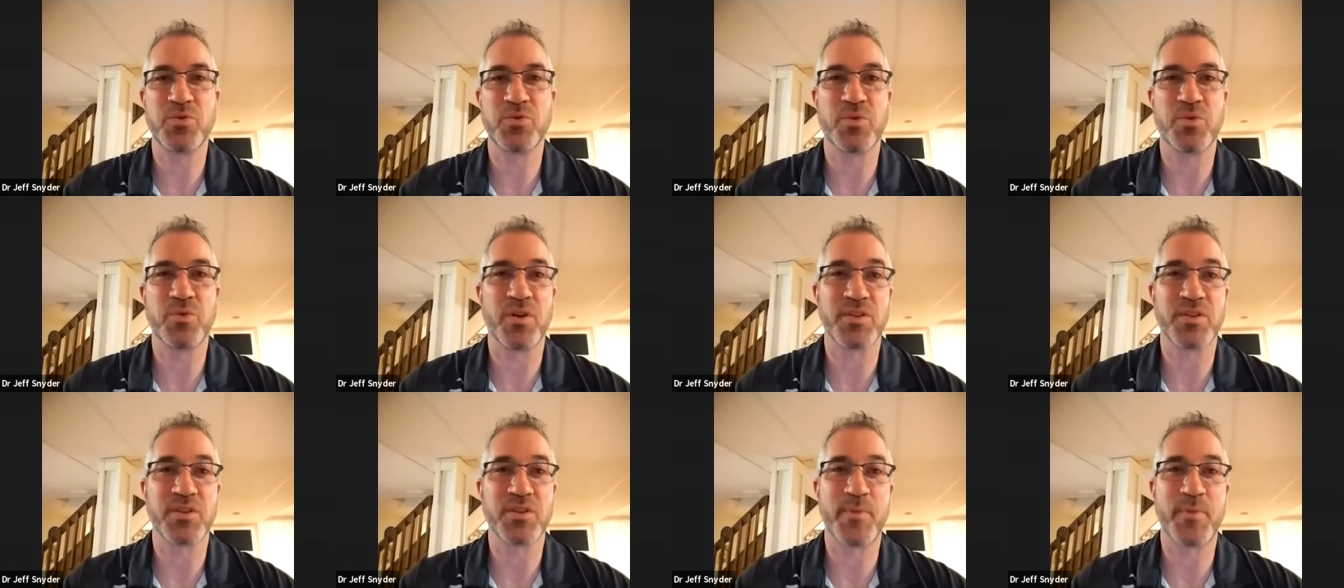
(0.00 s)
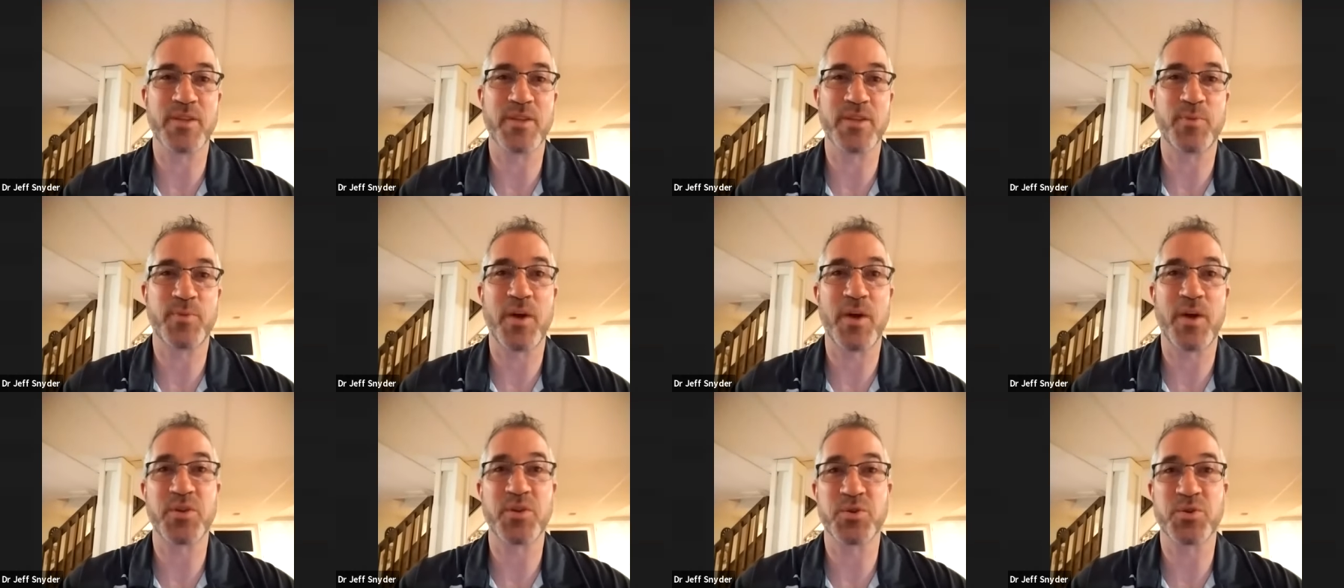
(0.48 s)
Well, it depends
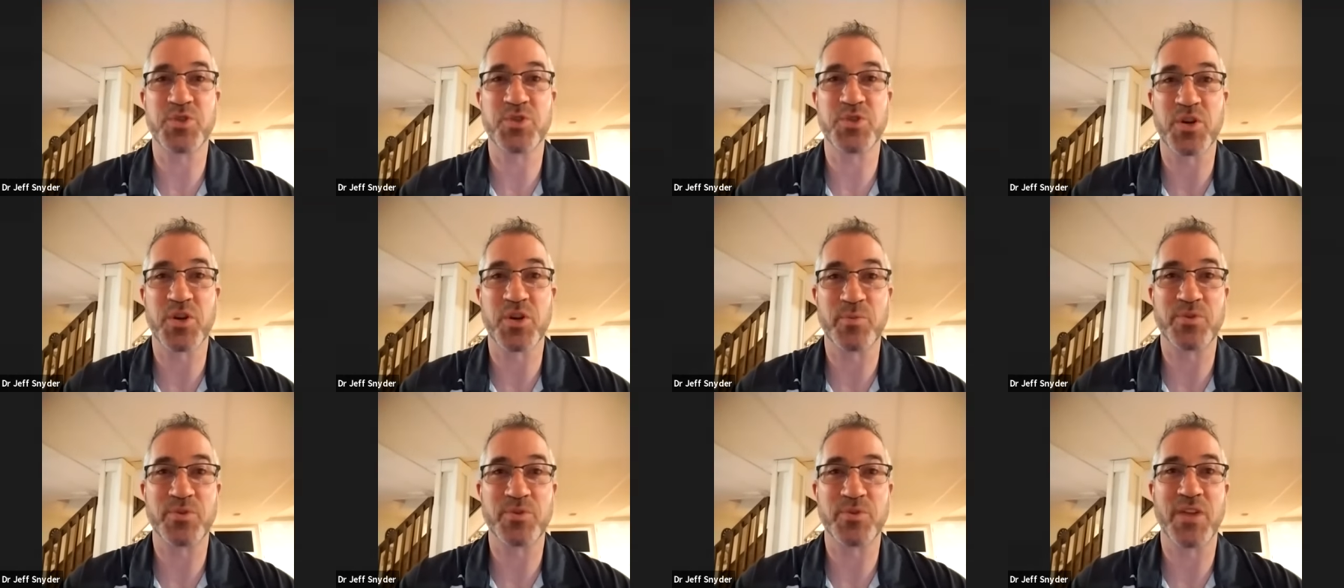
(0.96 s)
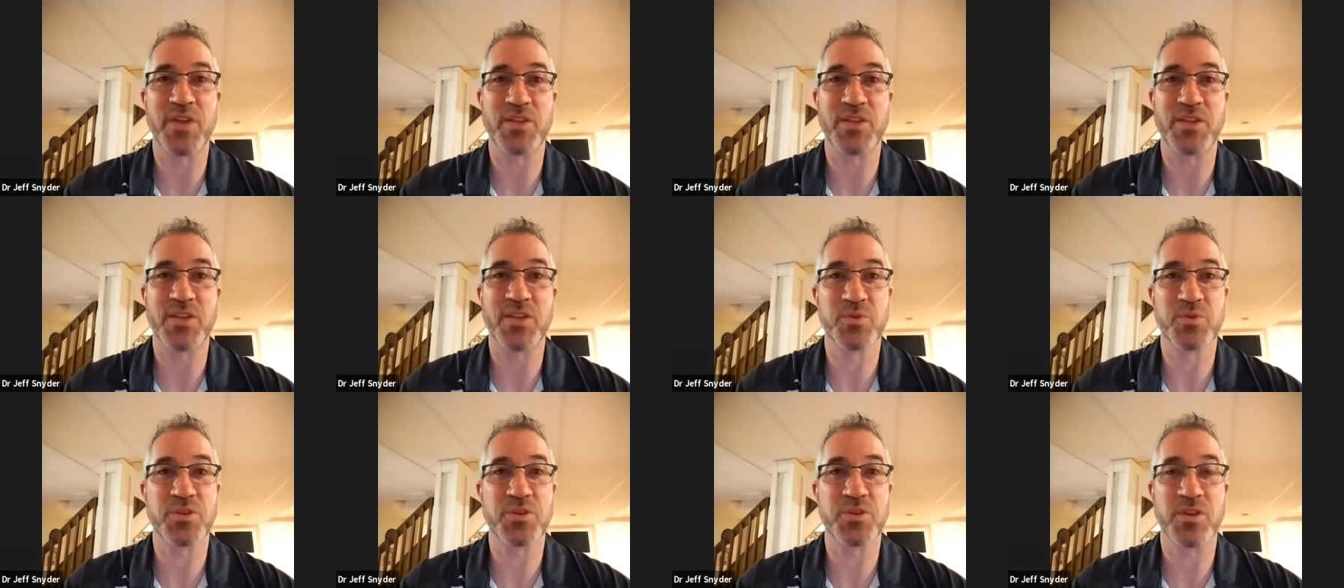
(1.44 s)
upon your
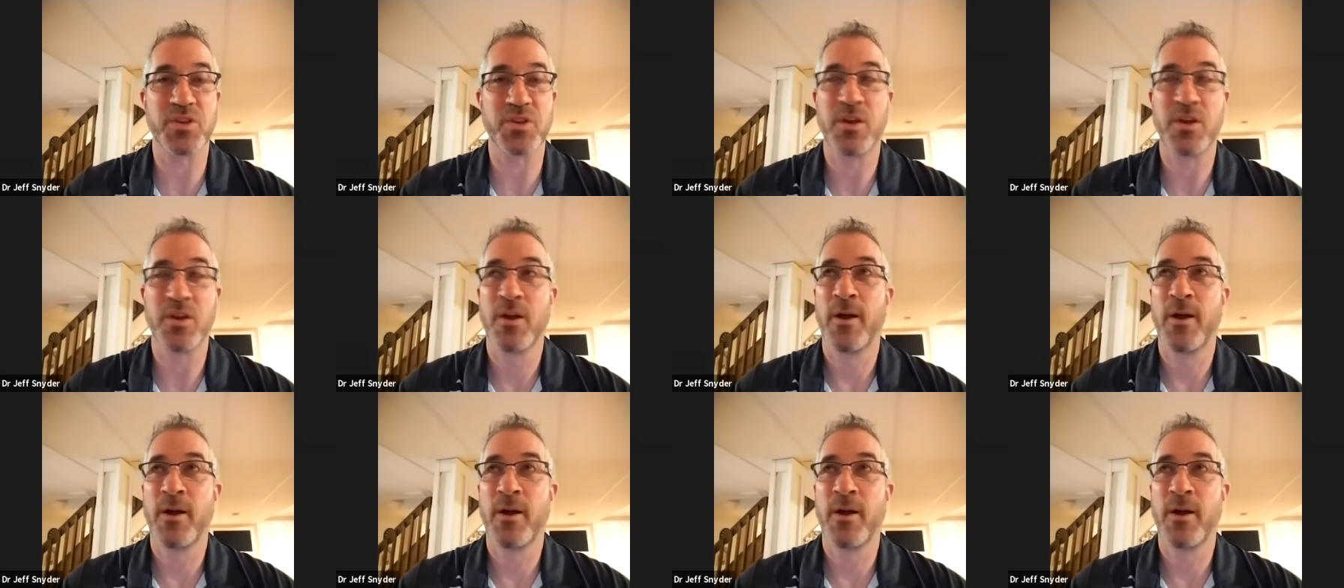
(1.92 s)
circumstance, really.